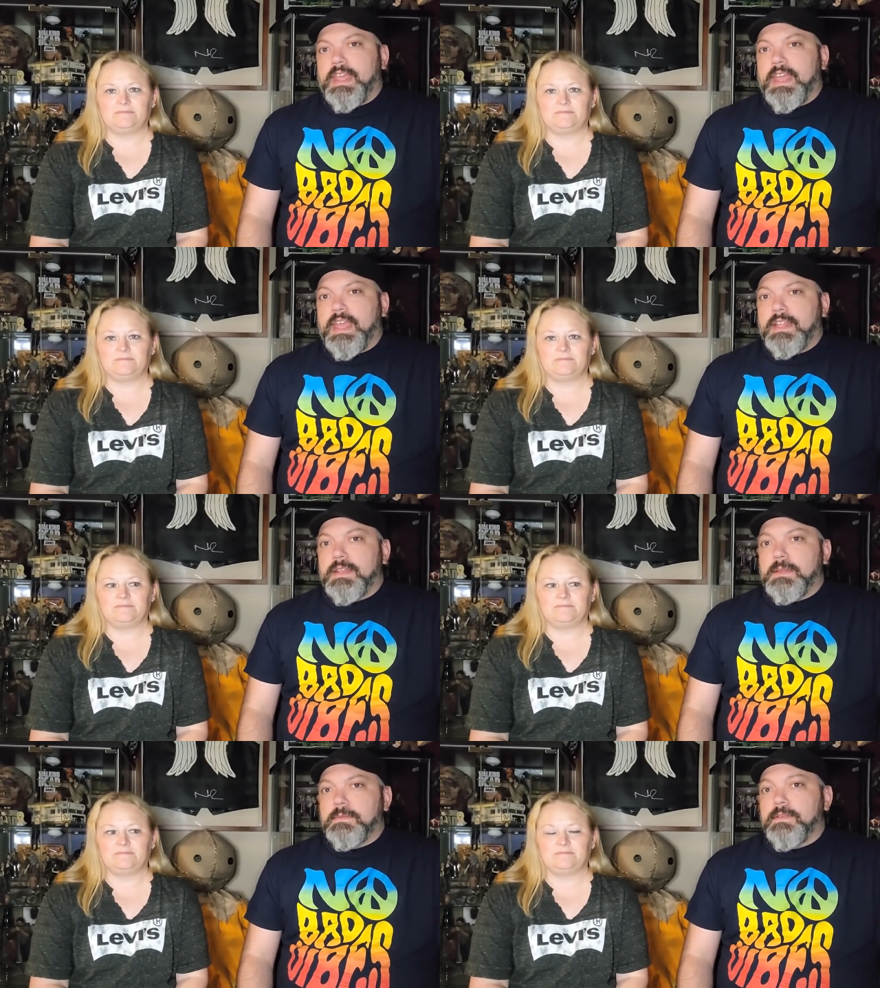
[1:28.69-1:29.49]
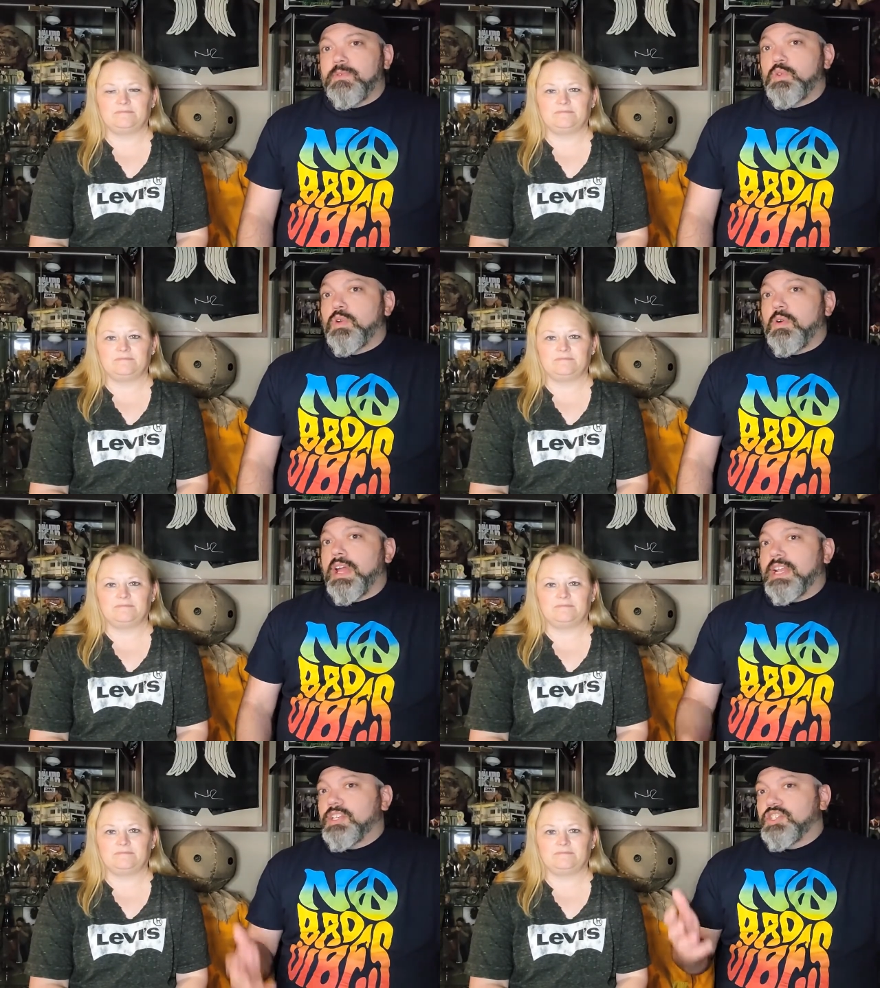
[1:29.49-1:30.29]
Speaker 1: And if you go
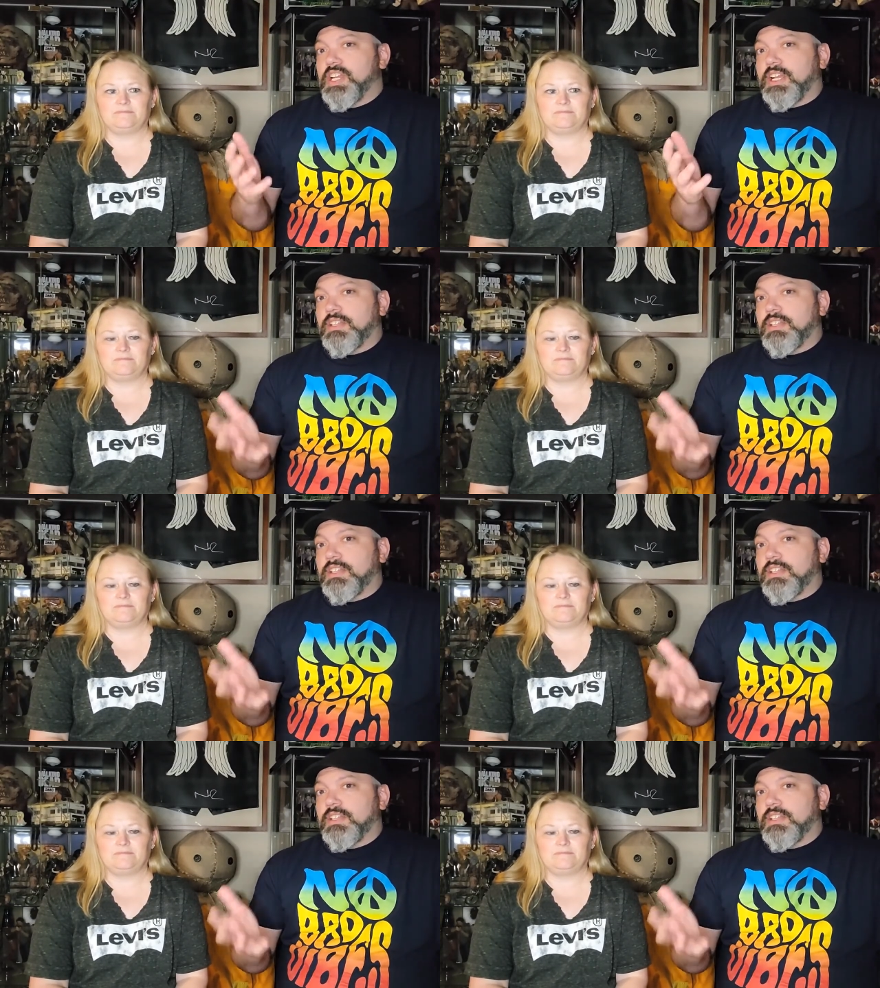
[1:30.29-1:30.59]
ahead and check